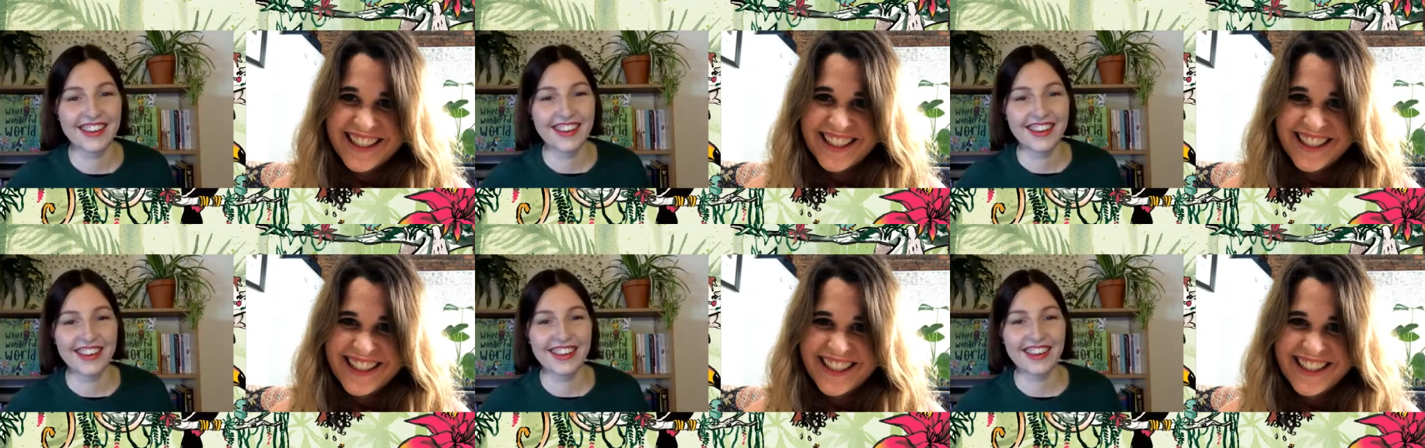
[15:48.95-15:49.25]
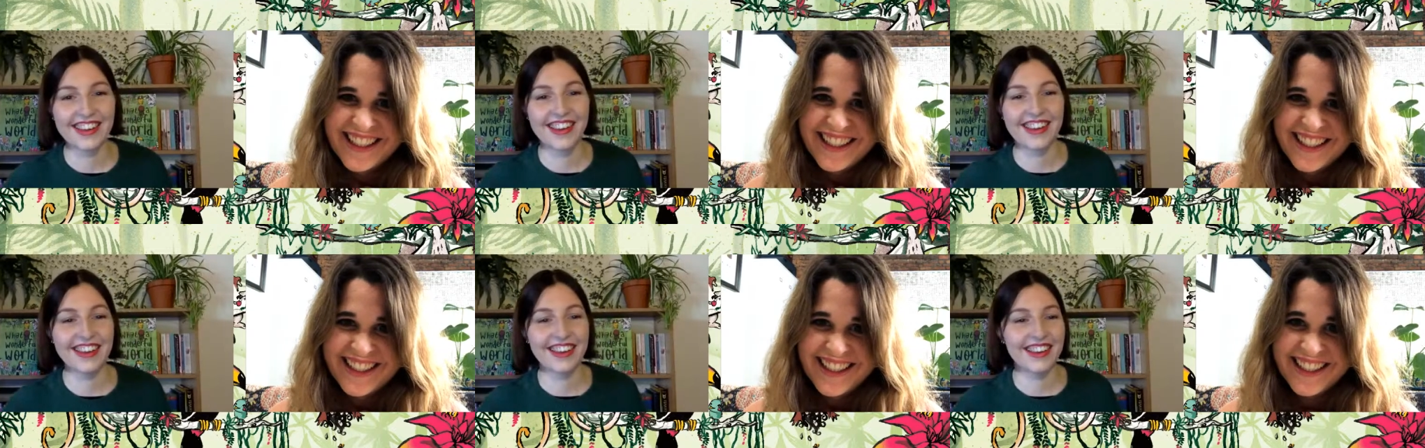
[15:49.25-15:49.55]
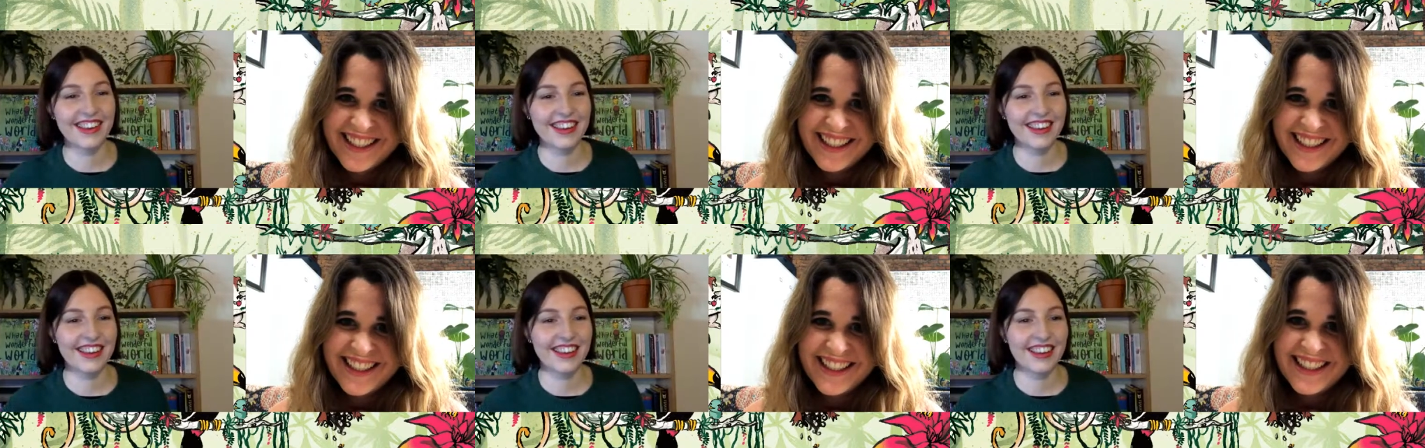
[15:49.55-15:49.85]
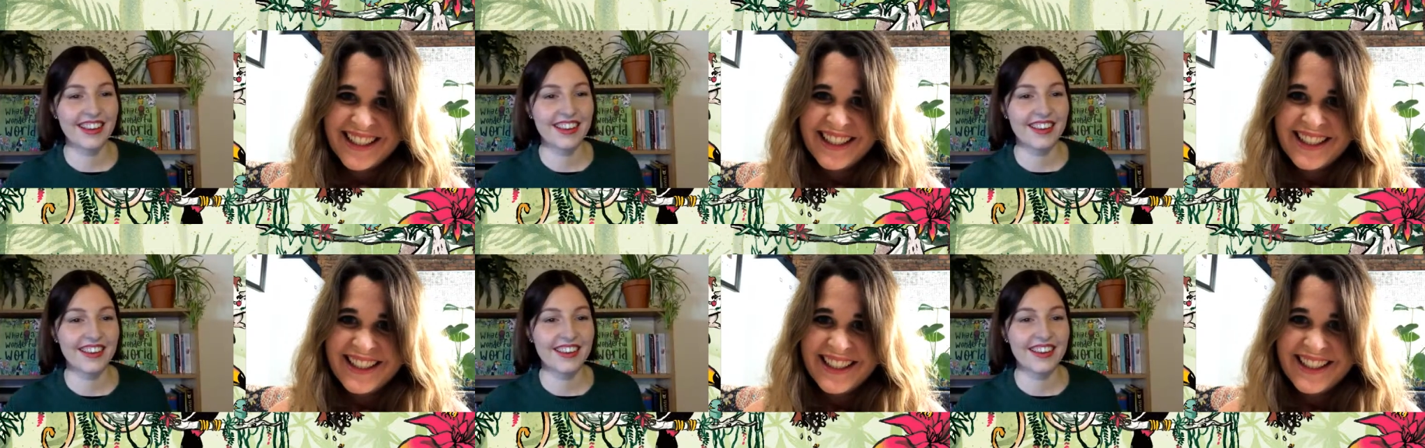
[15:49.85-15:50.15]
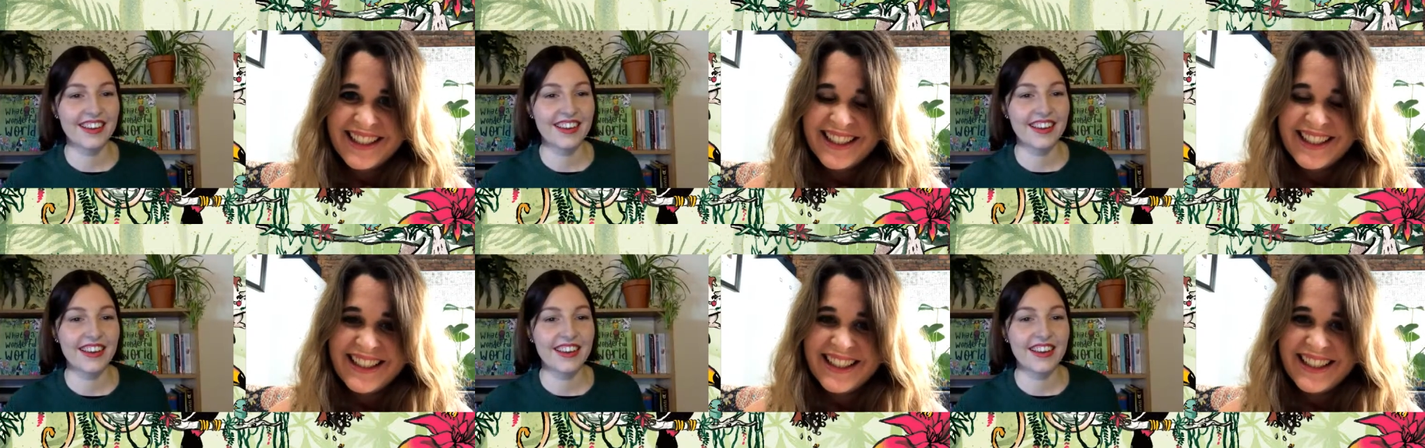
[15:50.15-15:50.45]

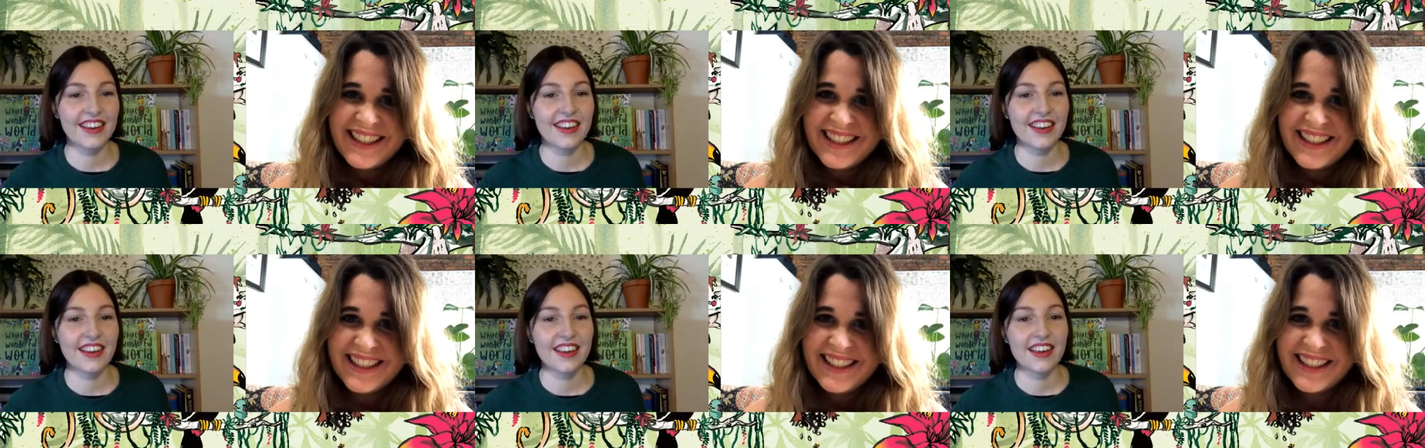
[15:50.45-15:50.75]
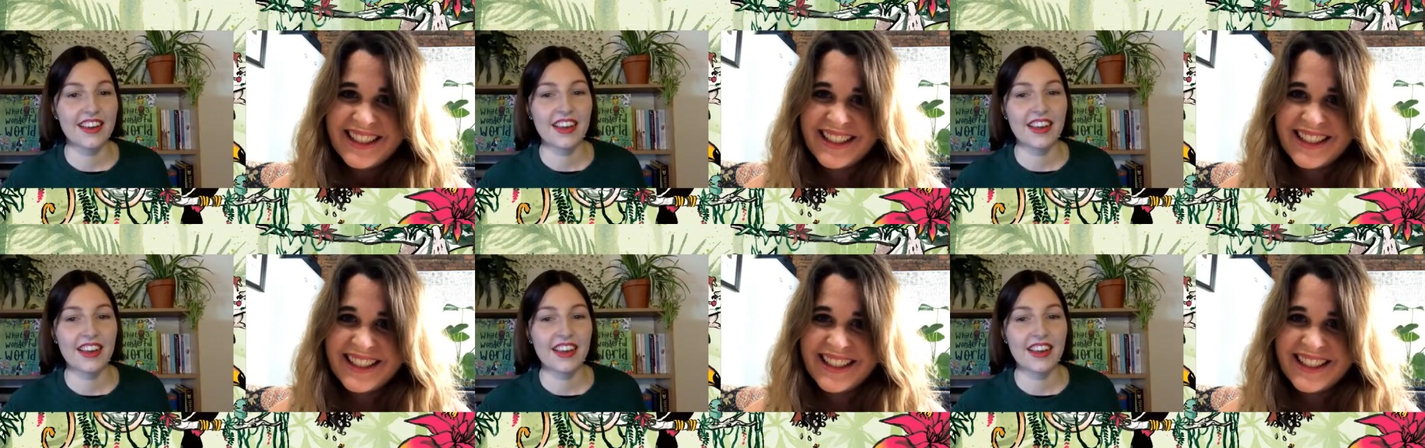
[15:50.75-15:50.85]
[no speech]